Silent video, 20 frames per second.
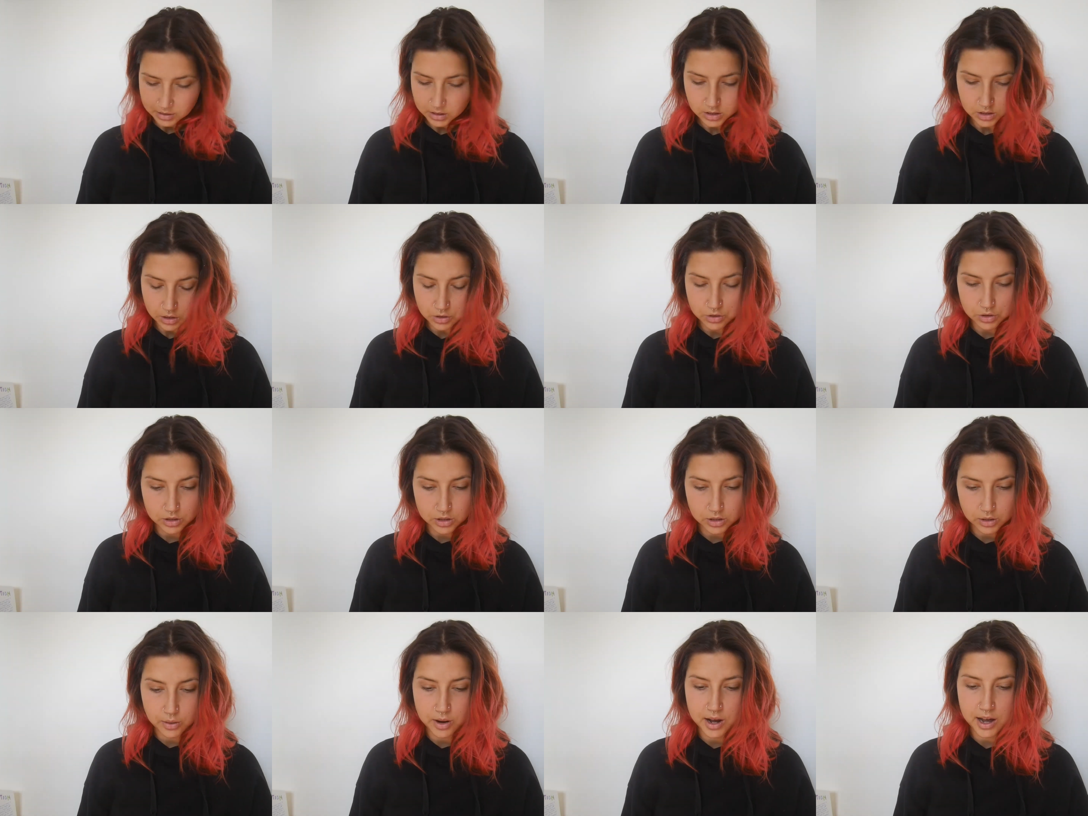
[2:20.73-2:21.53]
so
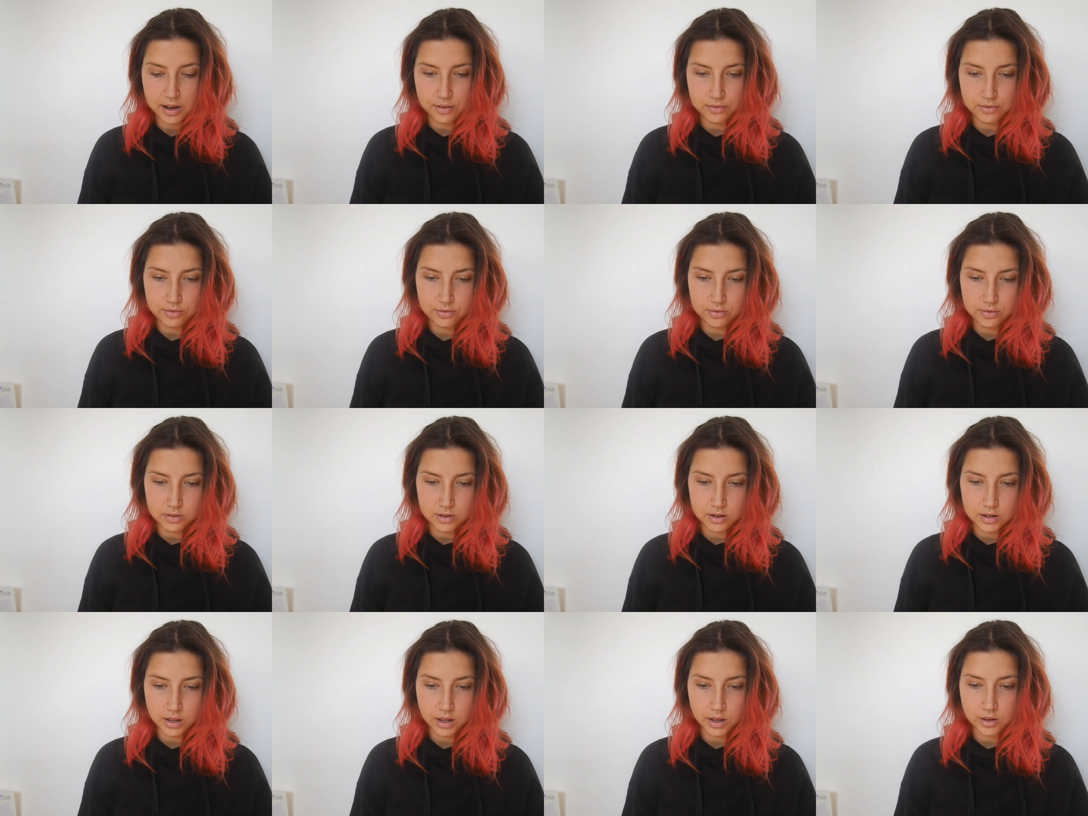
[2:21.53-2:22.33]
just so I have
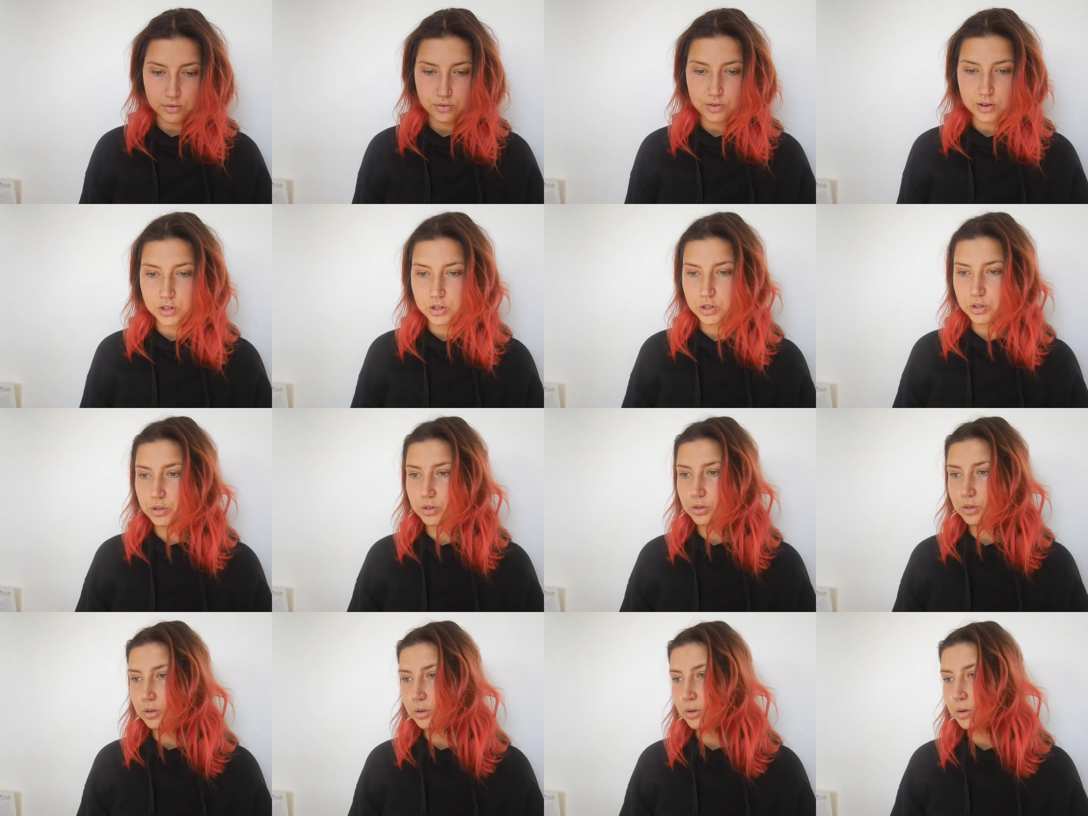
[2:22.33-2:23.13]
like a
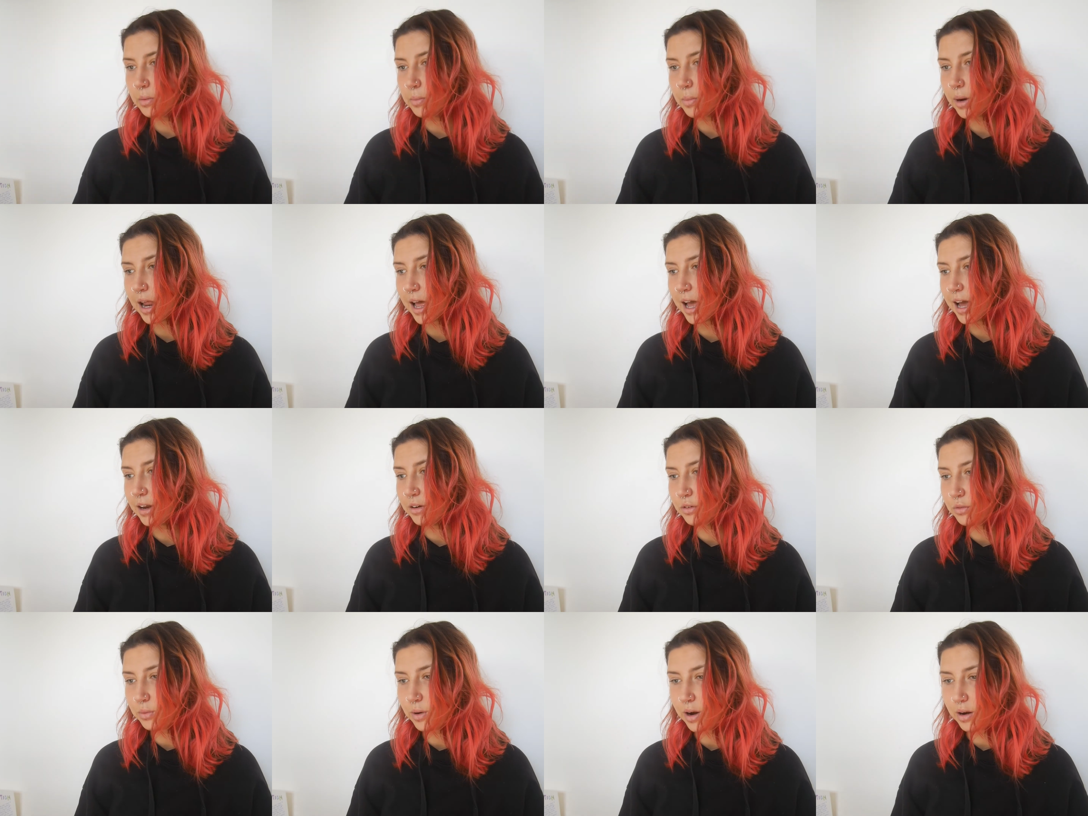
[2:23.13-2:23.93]
visual
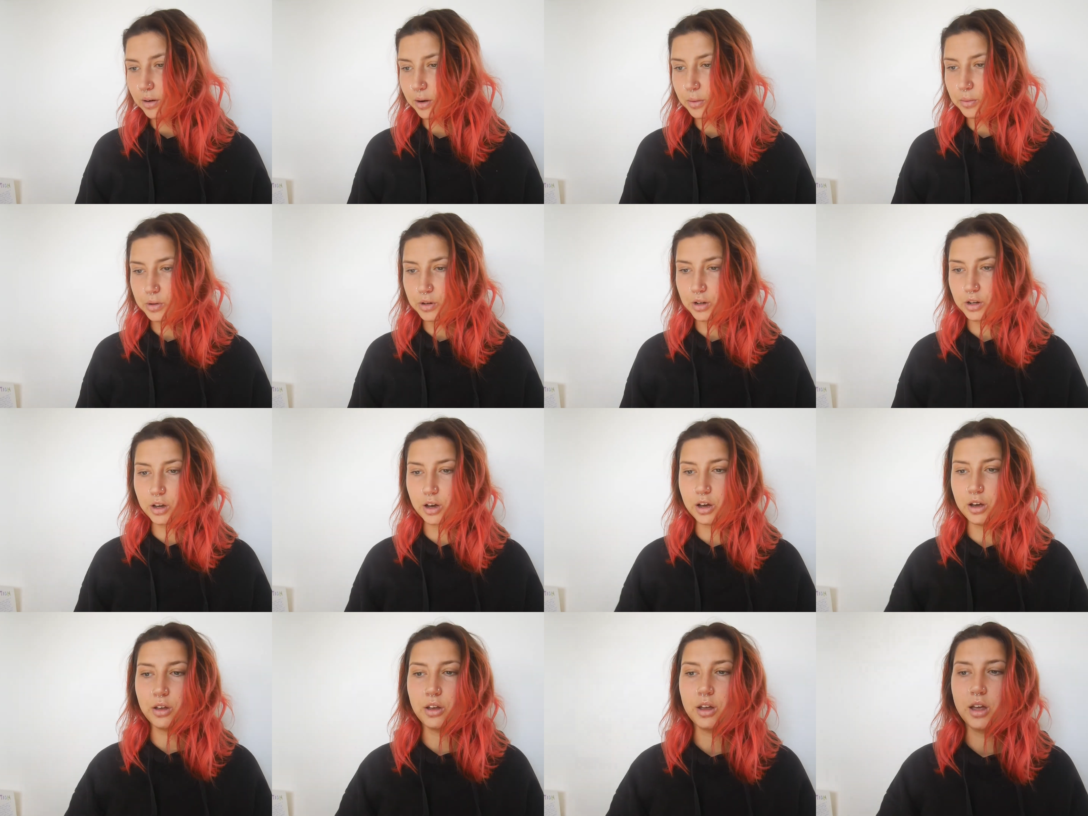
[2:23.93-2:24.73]
plan of where I wanna
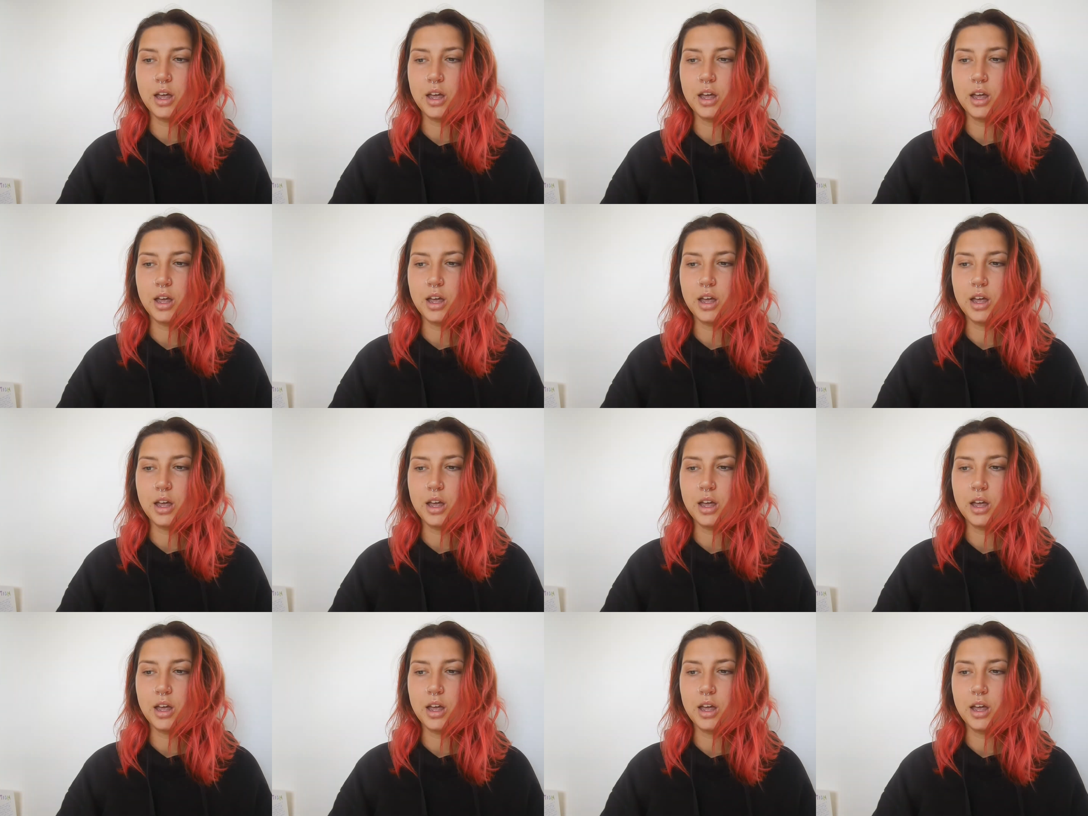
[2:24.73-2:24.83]
go.